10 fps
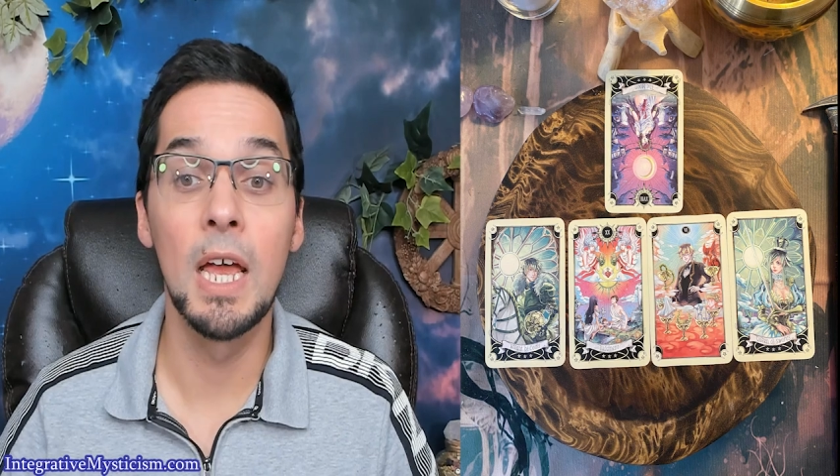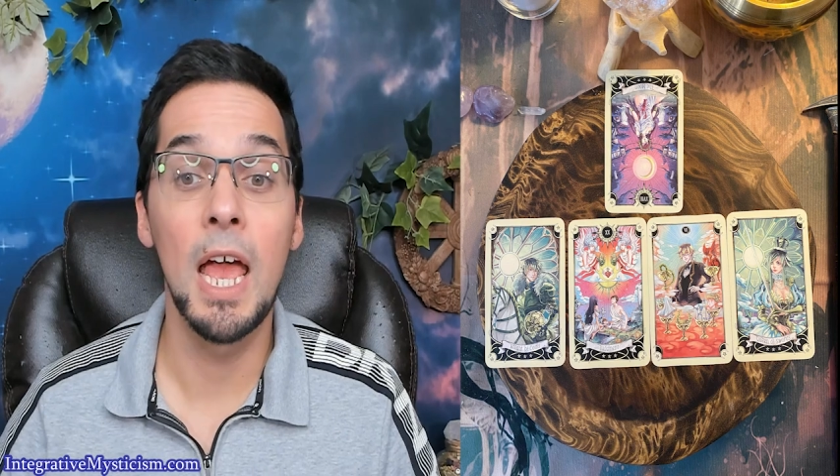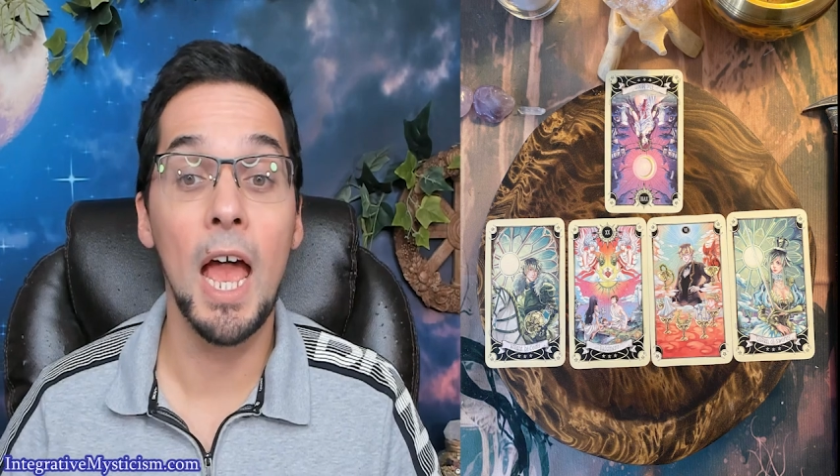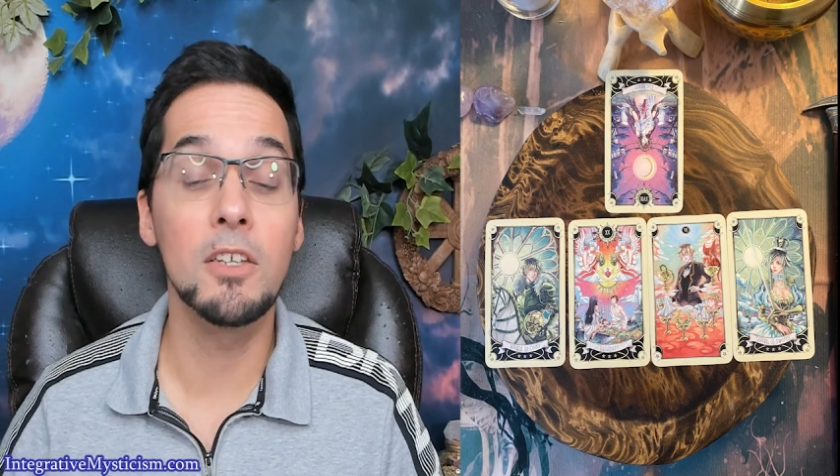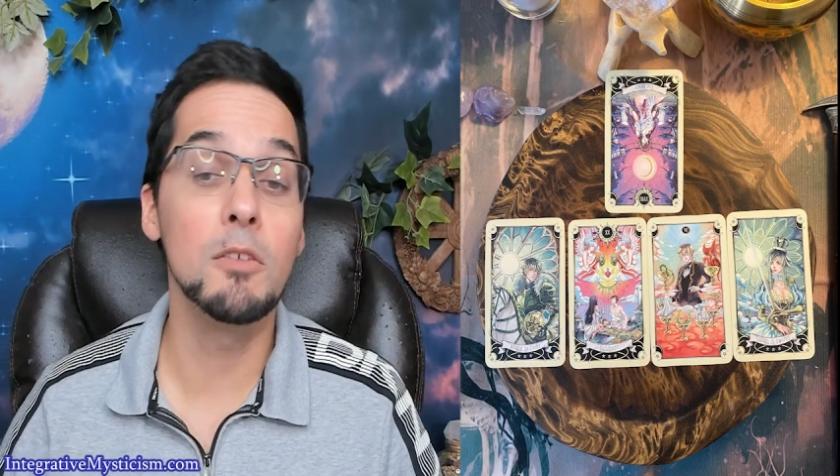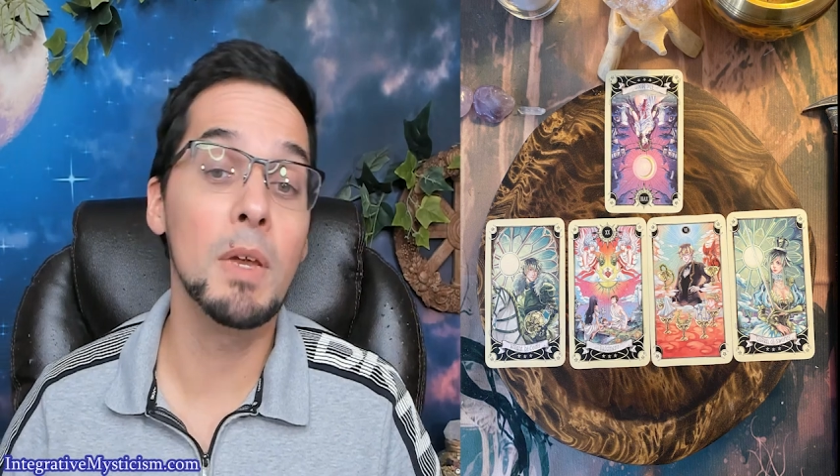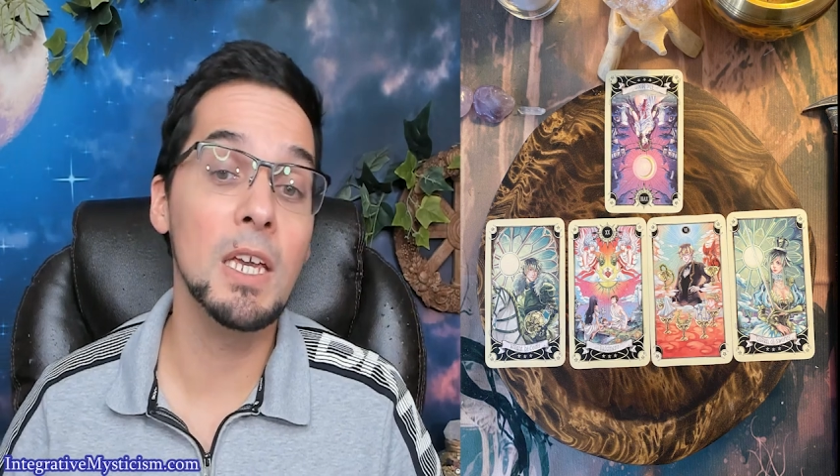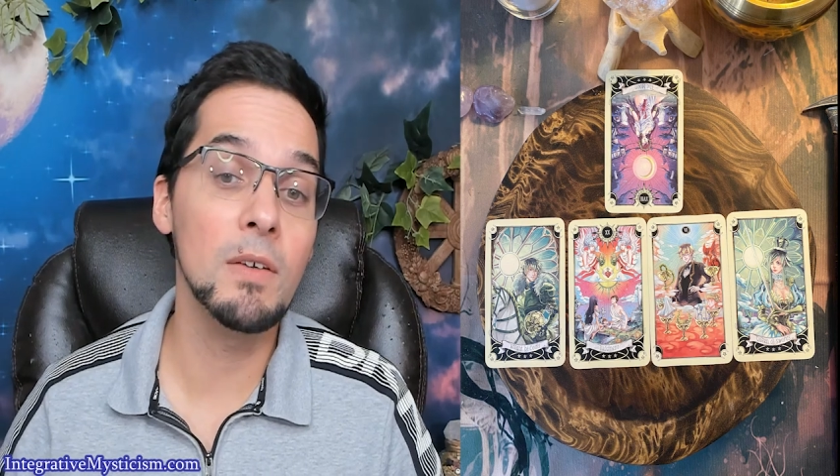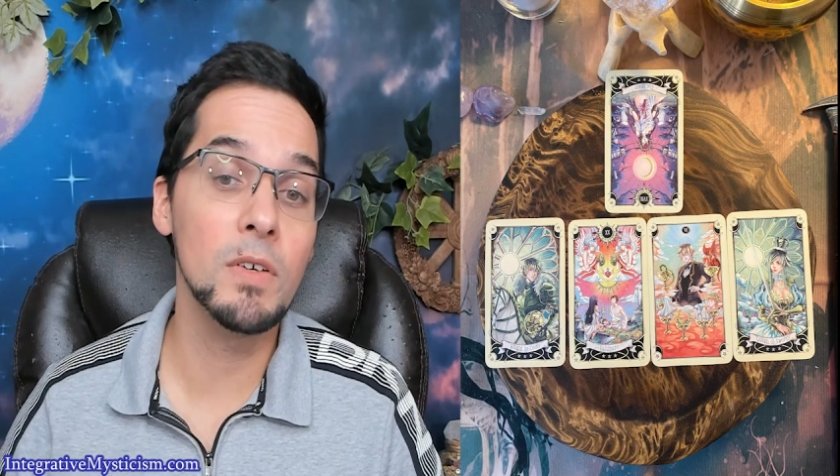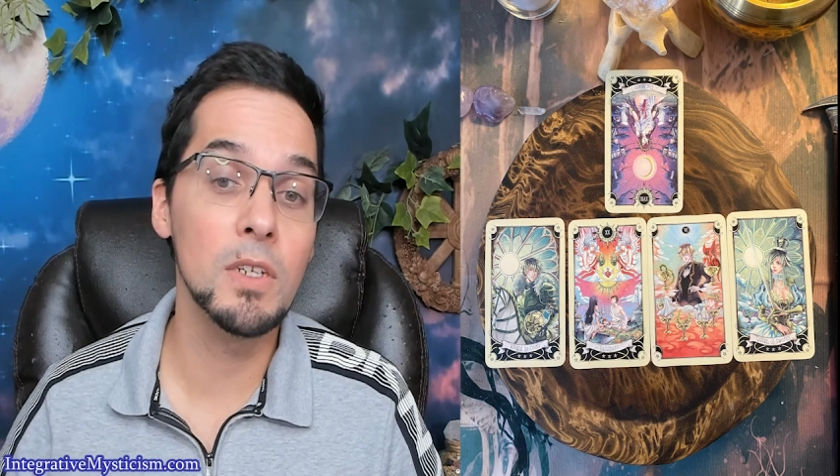And you may
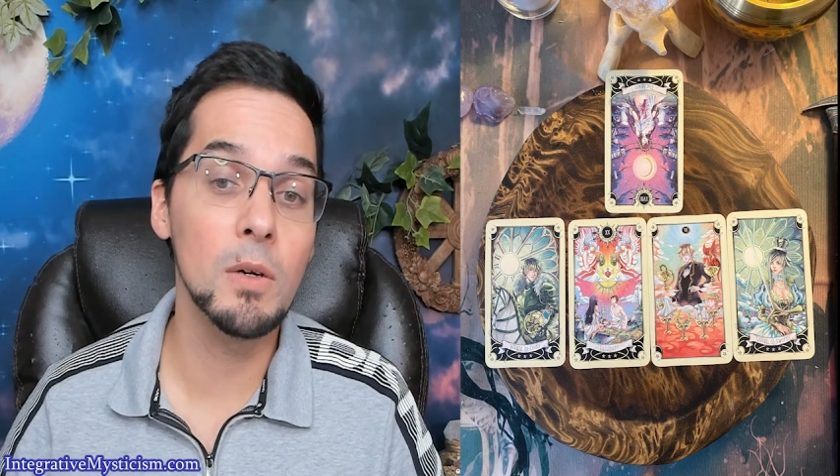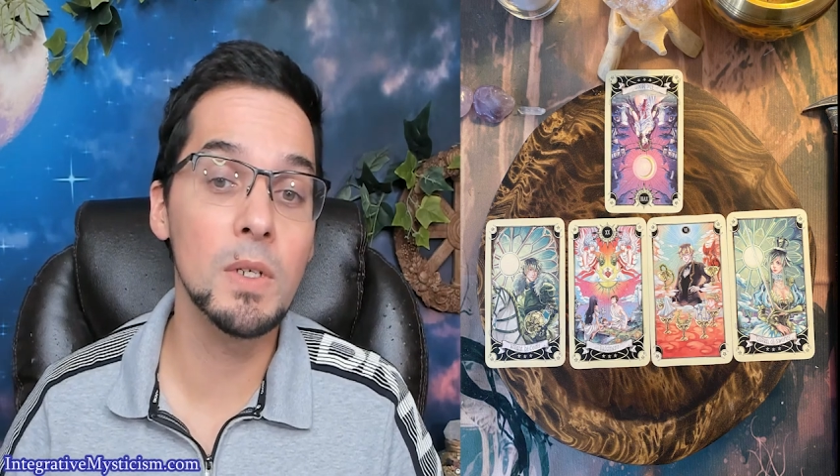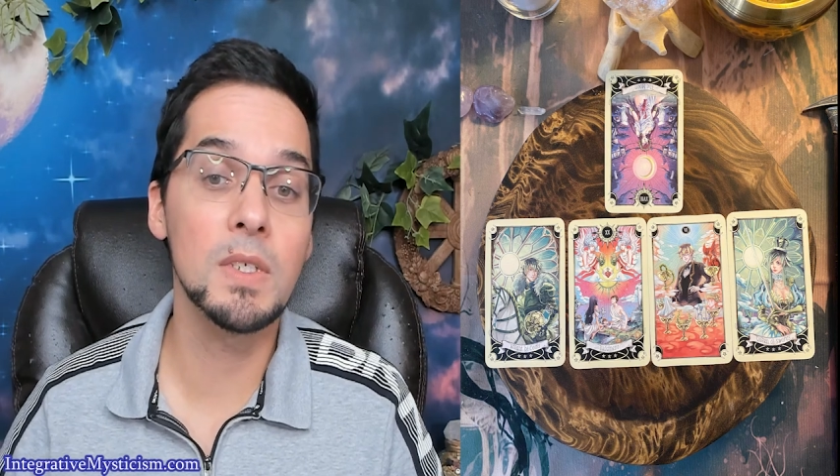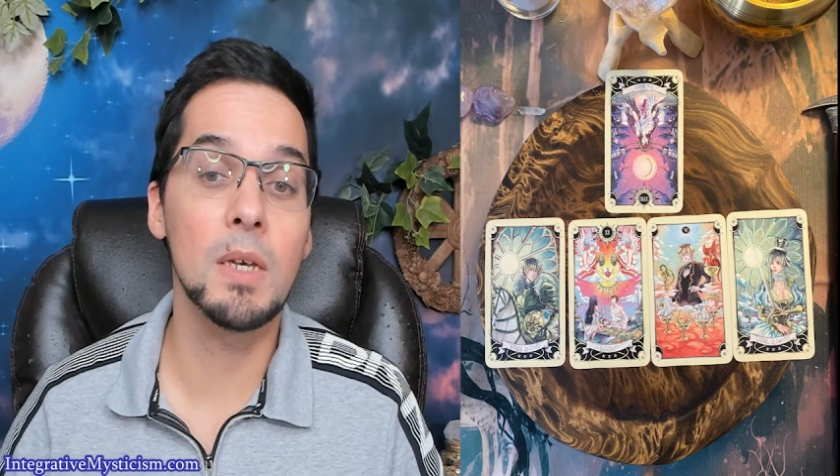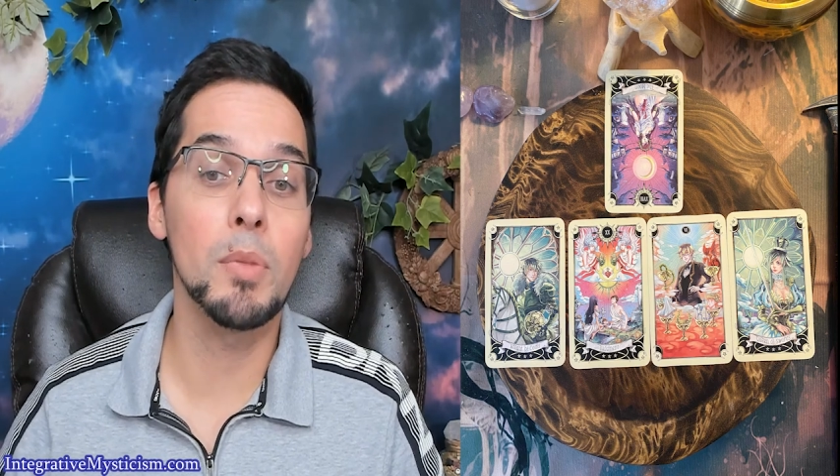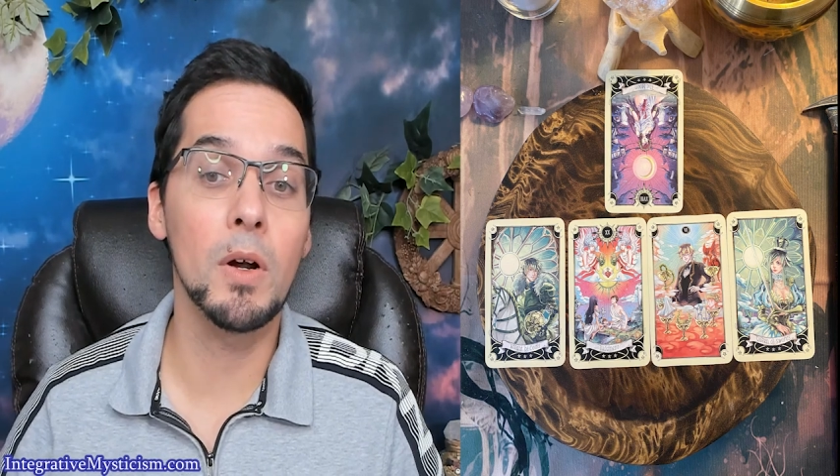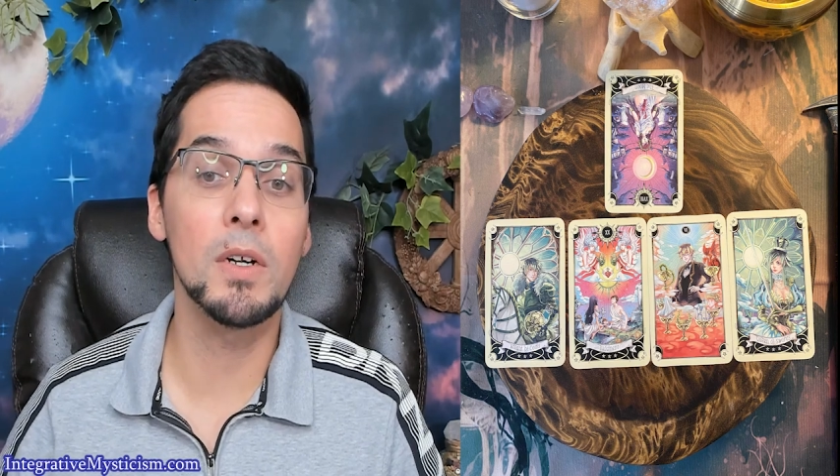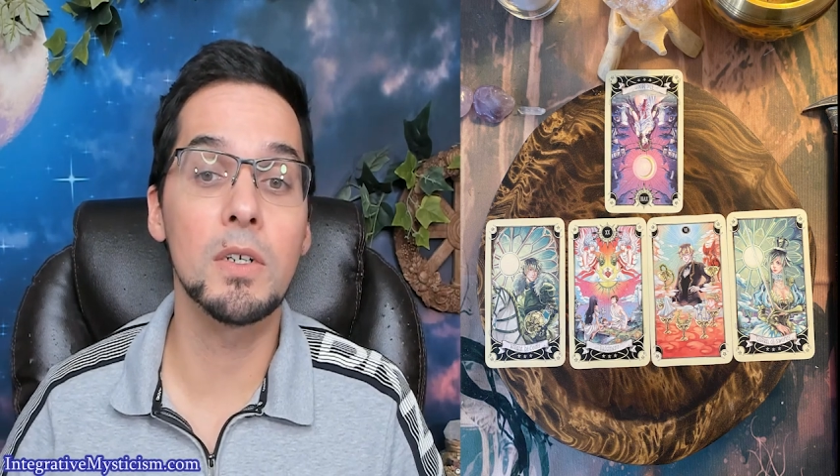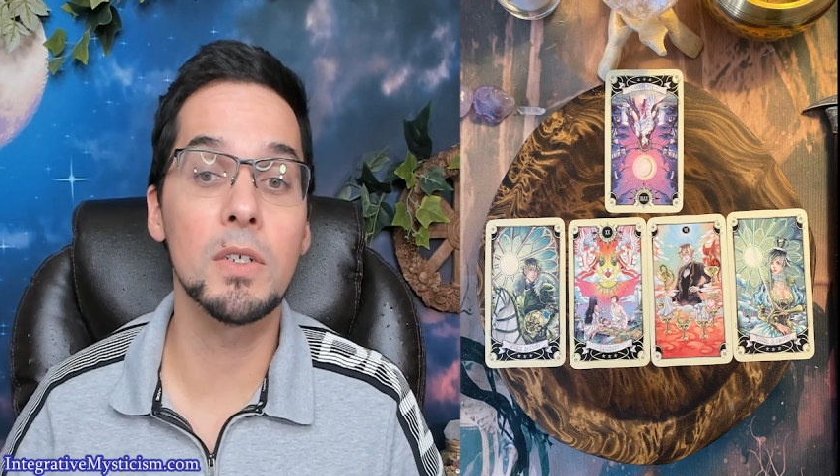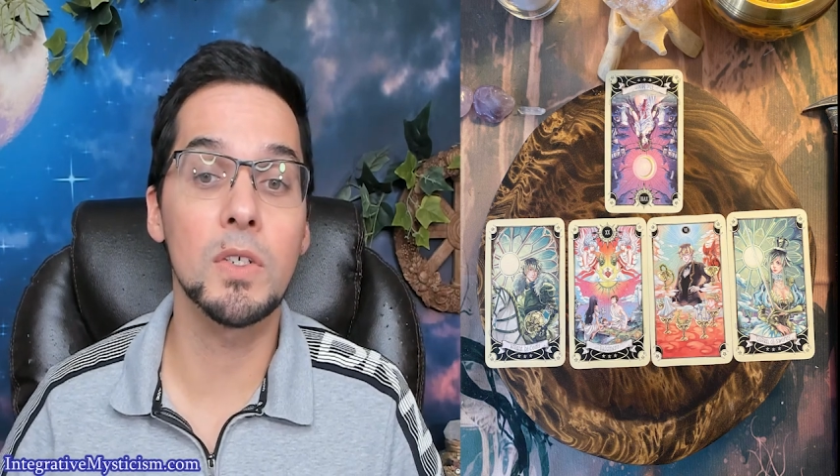even notice that partners